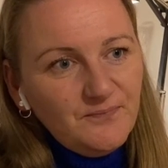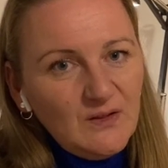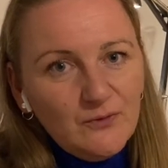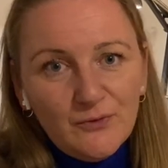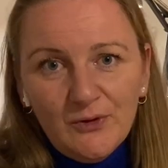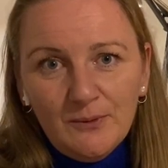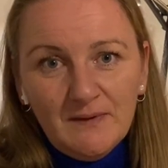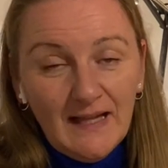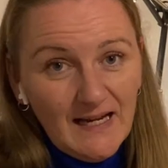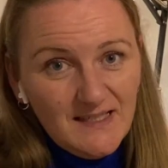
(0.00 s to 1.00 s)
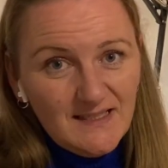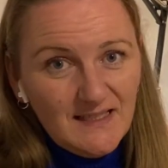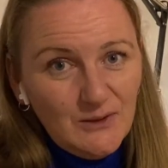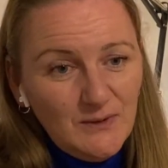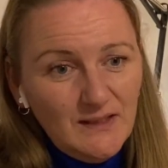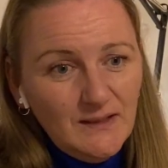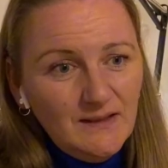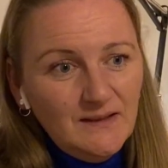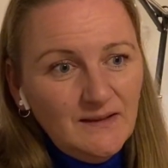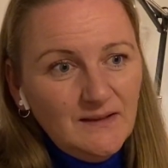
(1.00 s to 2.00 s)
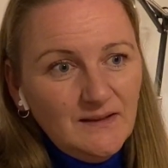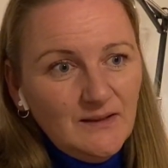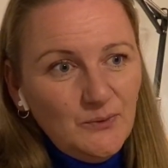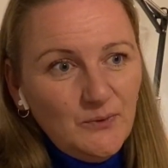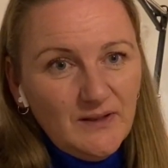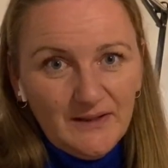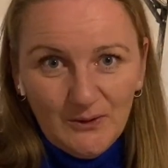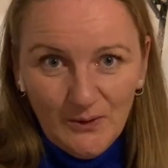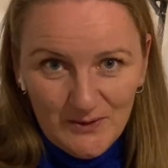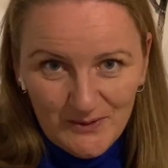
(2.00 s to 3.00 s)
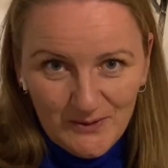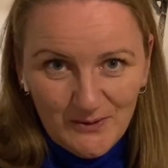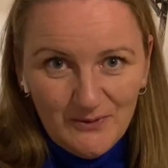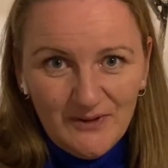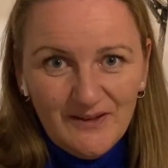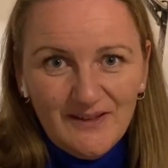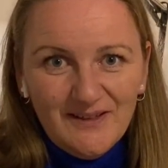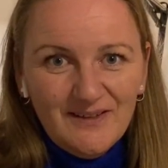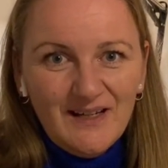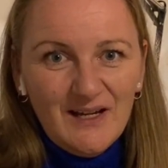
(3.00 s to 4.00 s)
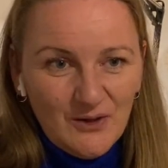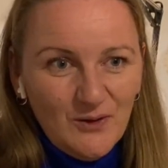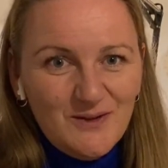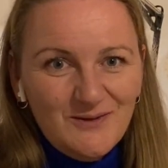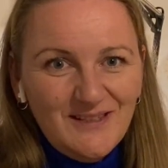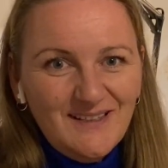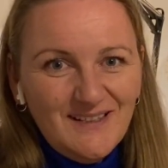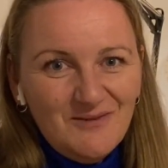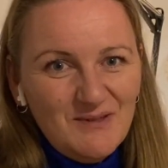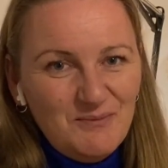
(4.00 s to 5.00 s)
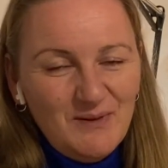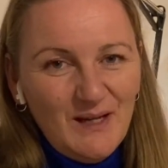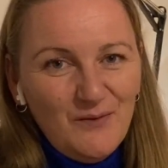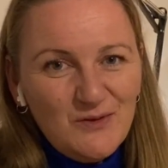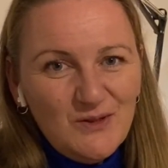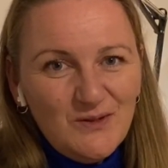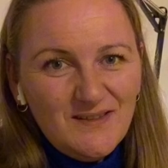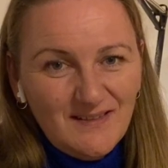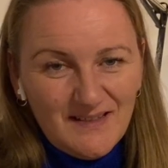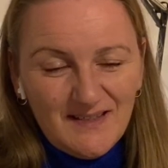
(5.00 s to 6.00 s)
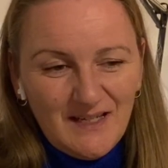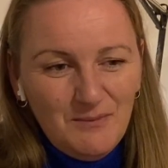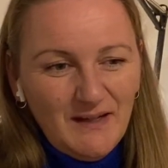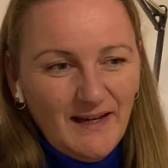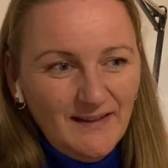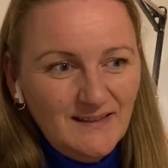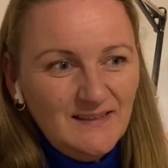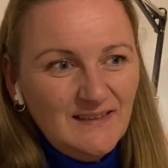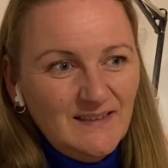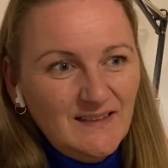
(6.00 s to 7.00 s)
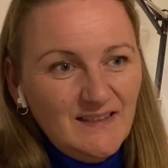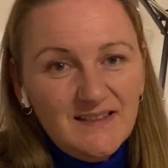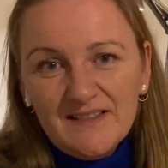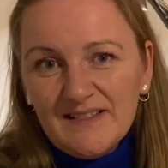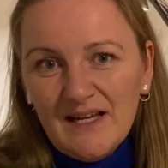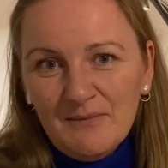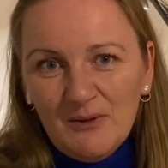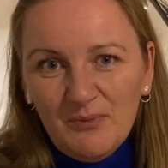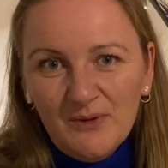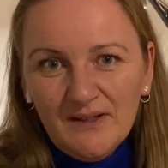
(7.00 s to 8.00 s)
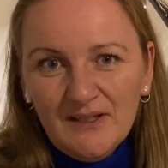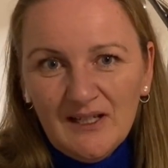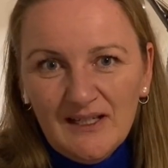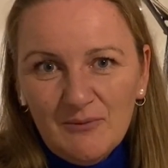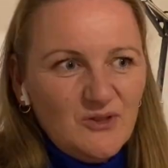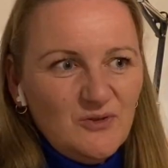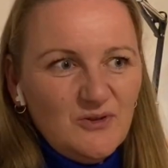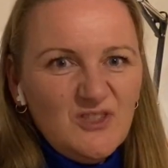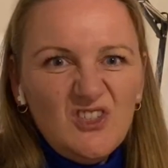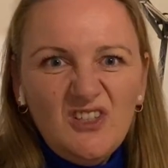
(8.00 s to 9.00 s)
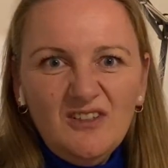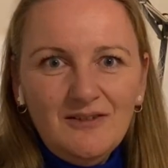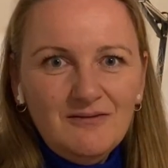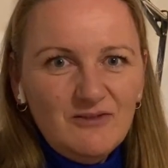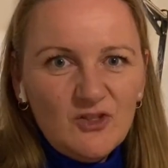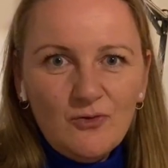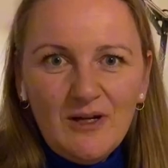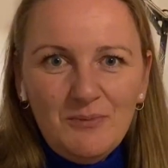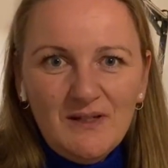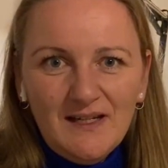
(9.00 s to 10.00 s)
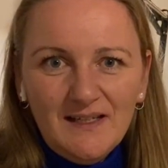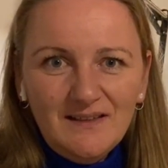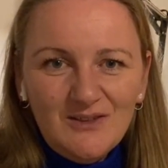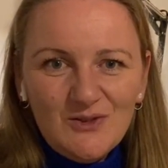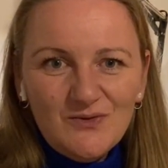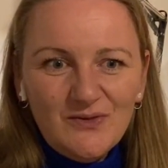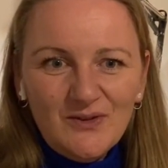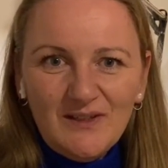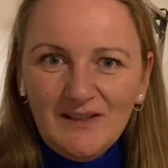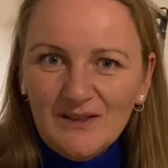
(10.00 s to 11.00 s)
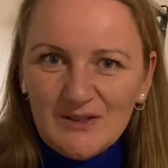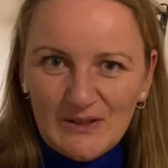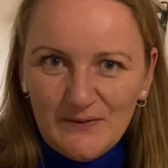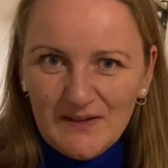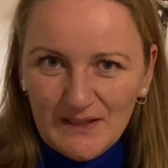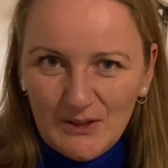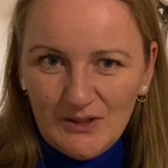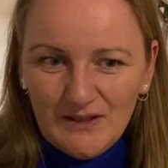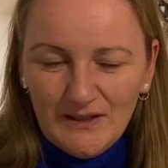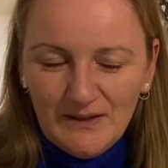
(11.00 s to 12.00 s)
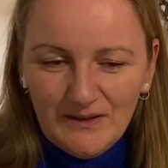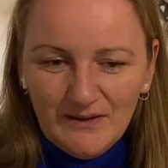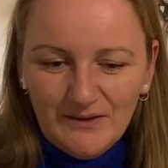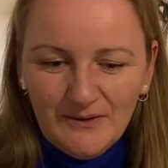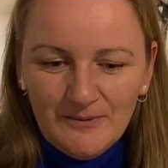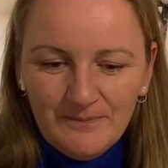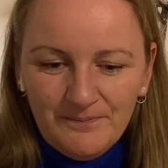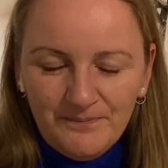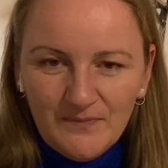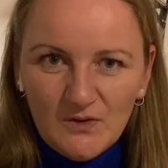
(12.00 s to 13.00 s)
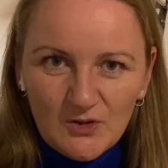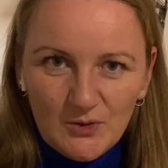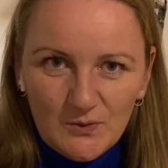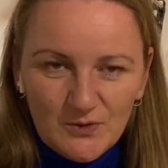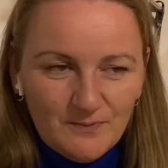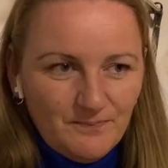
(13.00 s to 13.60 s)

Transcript: from last Halloween, where I also knitted him a pair of socks in the same yarn. This time I put in a dark teal scrap yarn for heel, cuffs and toes.